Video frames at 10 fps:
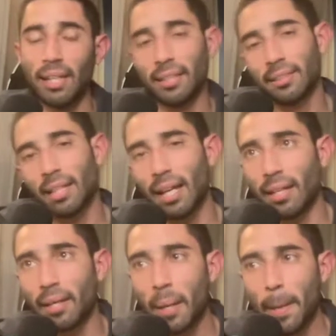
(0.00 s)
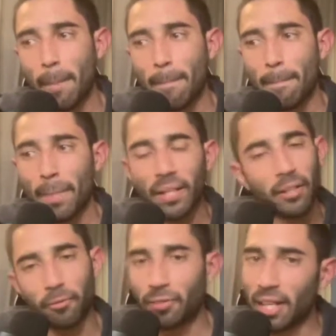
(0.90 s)
it's like he
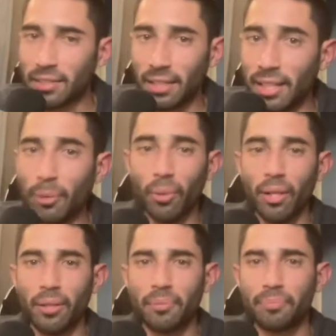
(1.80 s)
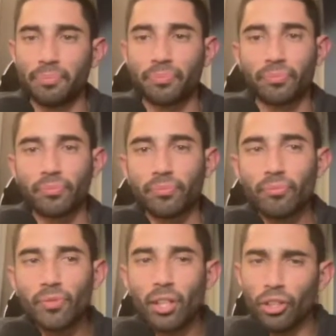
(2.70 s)
could have fasted anywhere.
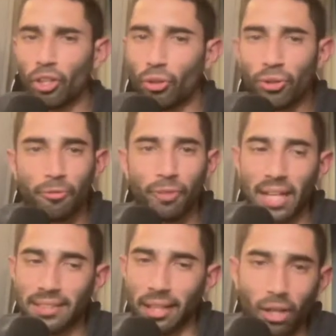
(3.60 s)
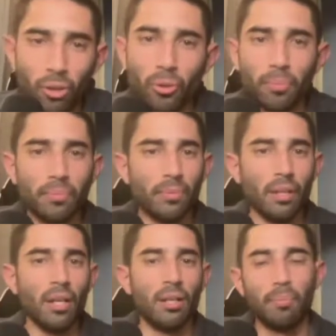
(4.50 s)
You could fast at home,
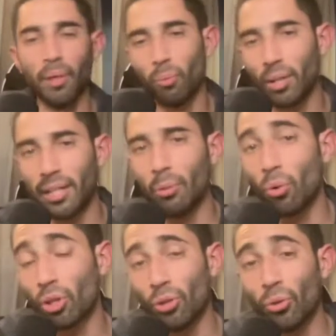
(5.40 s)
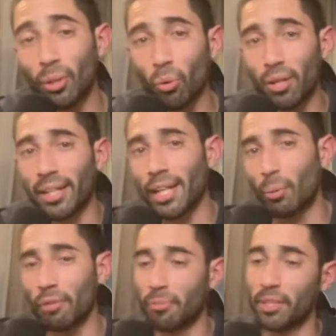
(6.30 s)
but what did he want to do? He wanted to get
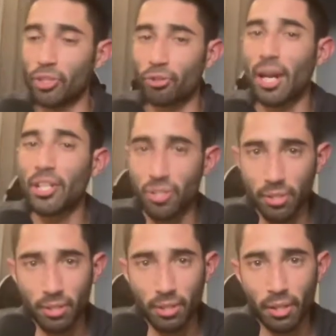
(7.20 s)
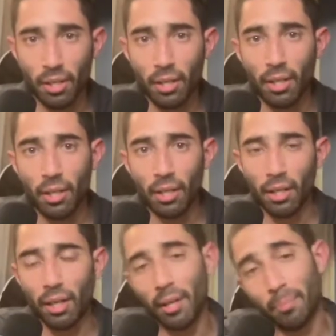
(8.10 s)
away from distractions.
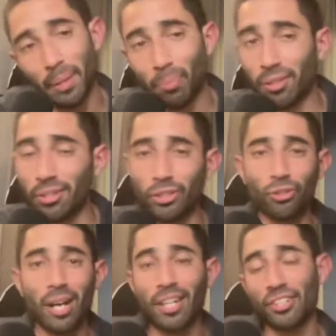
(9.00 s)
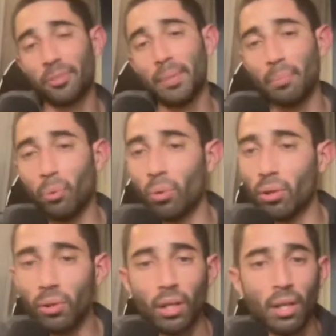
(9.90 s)
People are distractions. People will